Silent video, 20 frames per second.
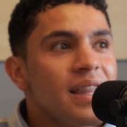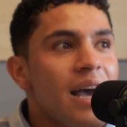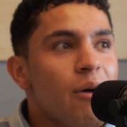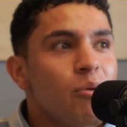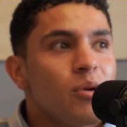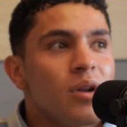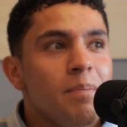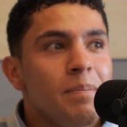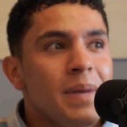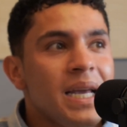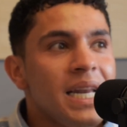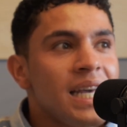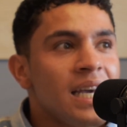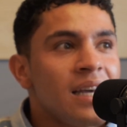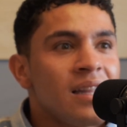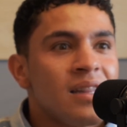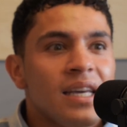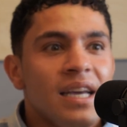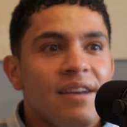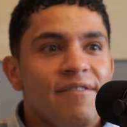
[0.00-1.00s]
that would
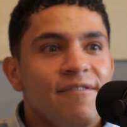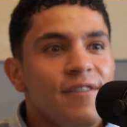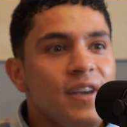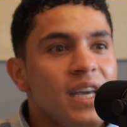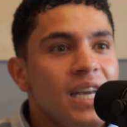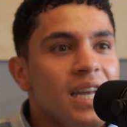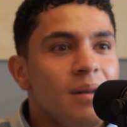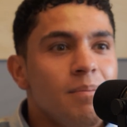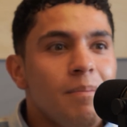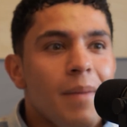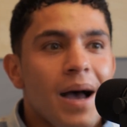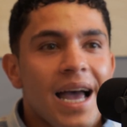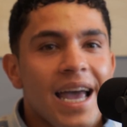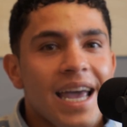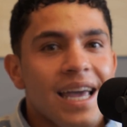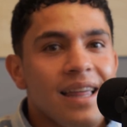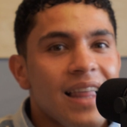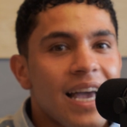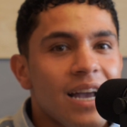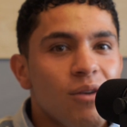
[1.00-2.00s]
immediately feed
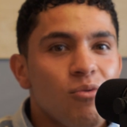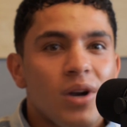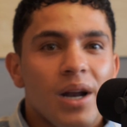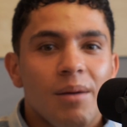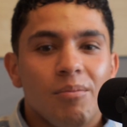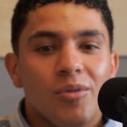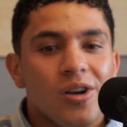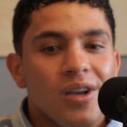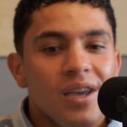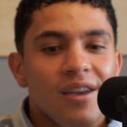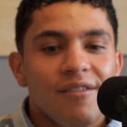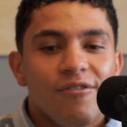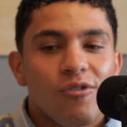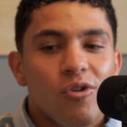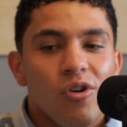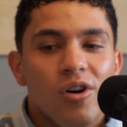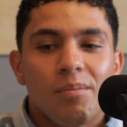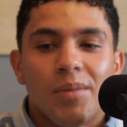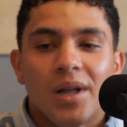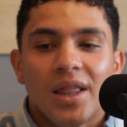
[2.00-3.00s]
my like what I'm looking
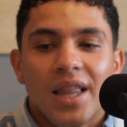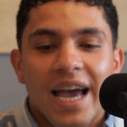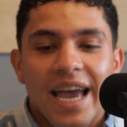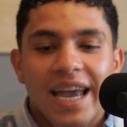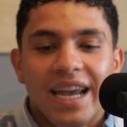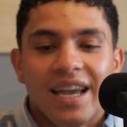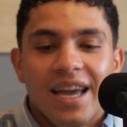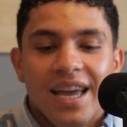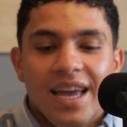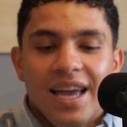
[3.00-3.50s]
for, but like